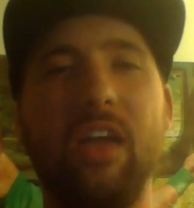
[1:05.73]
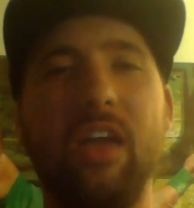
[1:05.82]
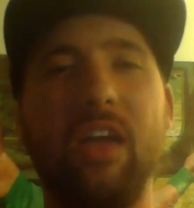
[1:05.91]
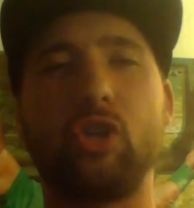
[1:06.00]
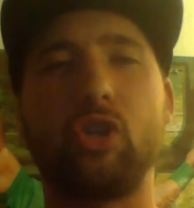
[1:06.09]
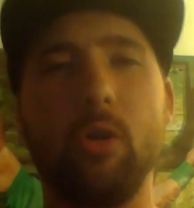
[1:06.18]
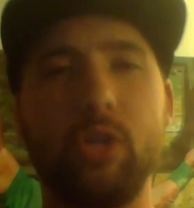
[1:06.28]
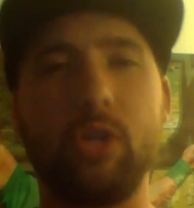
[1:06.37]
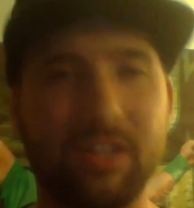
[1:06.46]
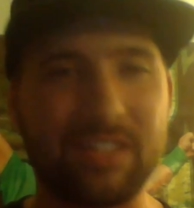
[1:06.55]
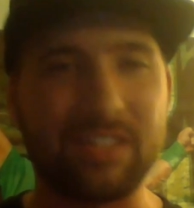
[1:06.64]
They showed you
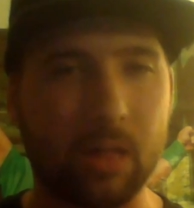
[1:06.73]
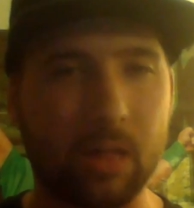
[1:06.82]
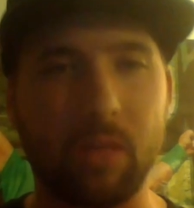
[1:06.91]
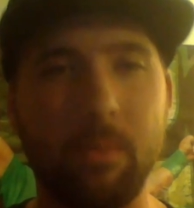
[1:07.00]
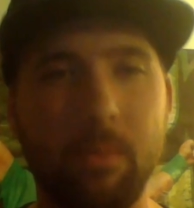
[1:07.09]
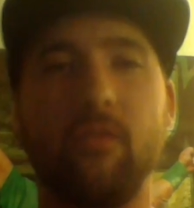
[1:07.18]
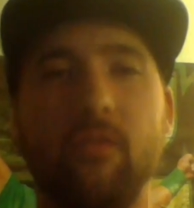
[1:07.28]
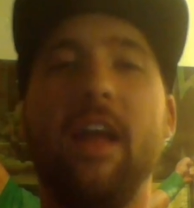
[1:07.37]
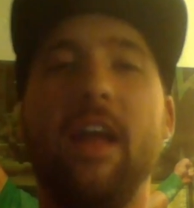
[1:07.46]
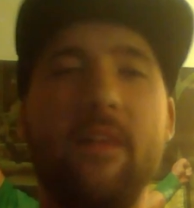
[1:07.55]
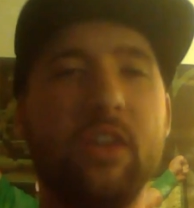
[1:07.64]
exactly what they're made of.
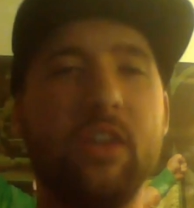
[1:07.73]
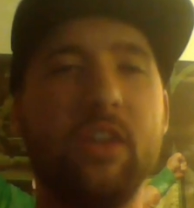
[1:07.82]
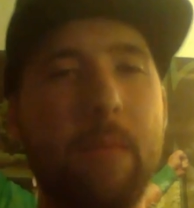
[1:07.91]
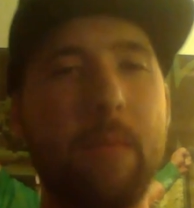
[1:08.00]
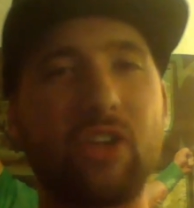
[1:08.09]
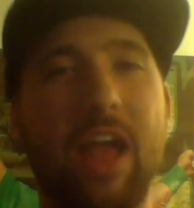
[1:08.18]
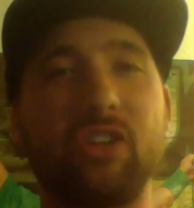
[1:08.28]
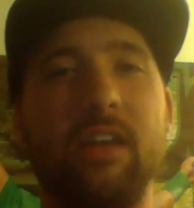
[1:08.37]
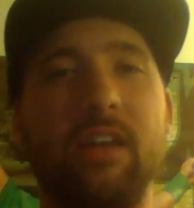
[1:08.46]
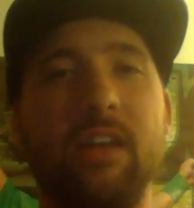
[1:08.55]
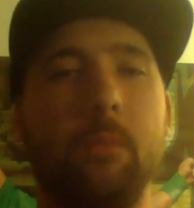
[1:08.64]
And this match
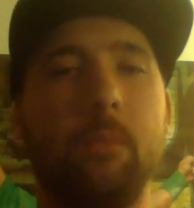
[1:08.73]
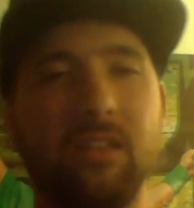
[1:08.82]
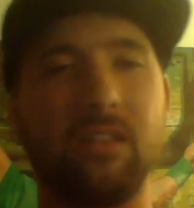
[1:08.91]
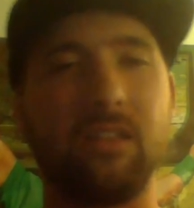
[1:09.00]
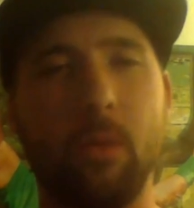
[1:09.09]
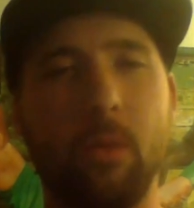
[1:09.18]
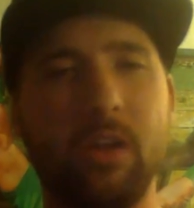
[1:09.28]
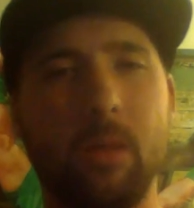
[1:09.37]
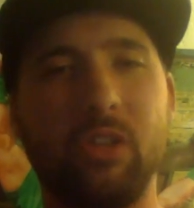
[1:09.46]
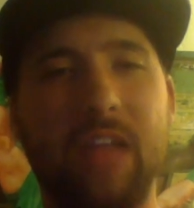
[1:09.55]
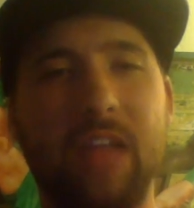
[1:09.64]
actually ended up making the W
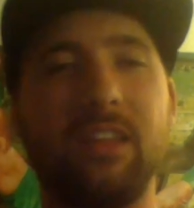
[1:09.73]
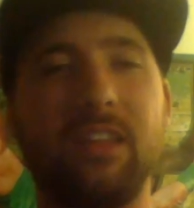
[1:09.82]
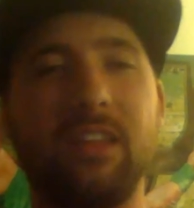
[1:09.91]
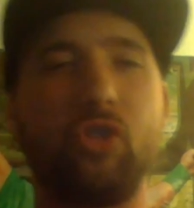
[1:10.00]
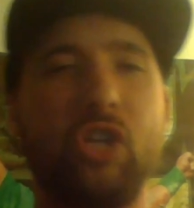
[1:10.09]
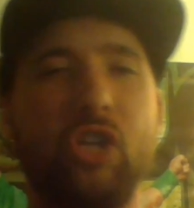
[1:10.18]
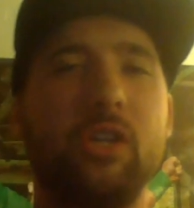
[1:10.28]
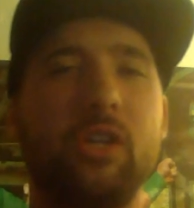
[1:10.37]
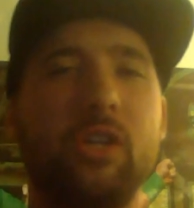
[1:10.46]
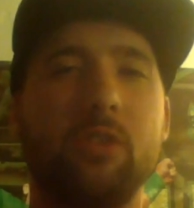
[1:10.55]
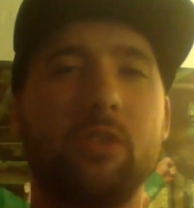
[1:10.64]
W E Tag Team
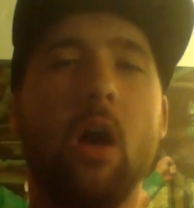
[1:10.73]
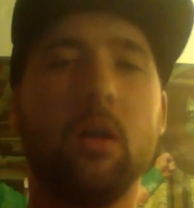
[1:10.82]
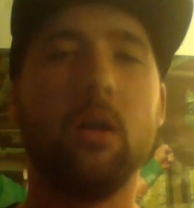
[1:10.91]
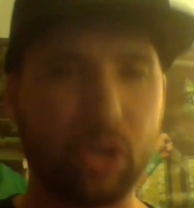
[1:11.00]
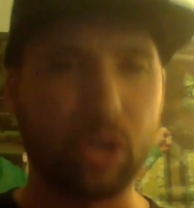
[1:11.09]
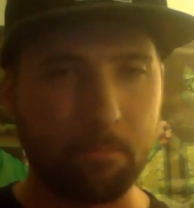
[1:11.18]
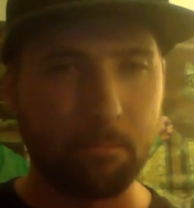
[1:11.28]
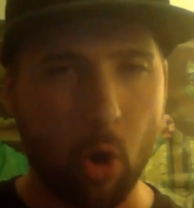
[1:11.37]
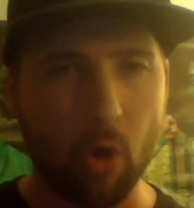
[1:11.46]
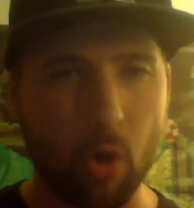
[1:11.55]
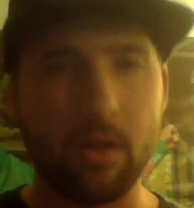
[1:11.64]
Championships look
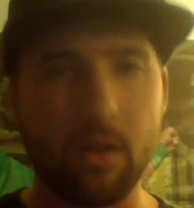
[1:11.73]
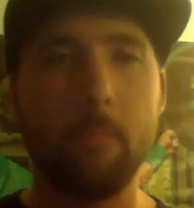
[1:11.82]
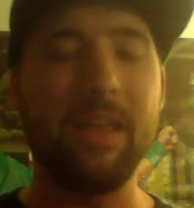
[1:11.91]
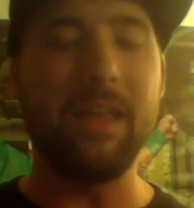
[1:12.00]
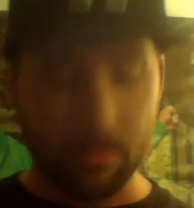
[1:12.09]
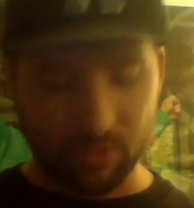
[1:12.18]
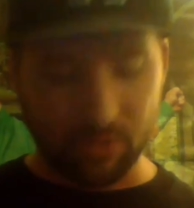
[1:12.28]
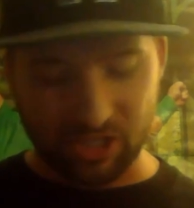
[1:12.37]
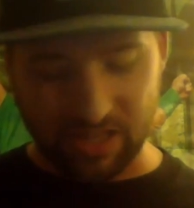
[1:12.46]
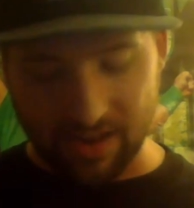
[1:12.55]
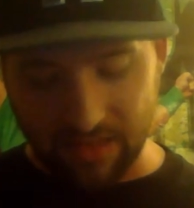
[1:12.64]
important. Made them
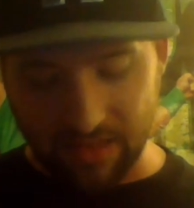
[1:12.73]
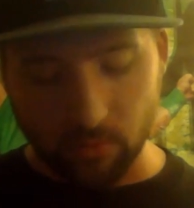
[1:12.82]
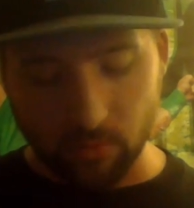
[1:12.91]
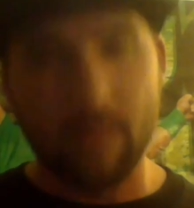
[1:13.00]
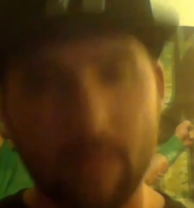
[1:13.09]
stand out.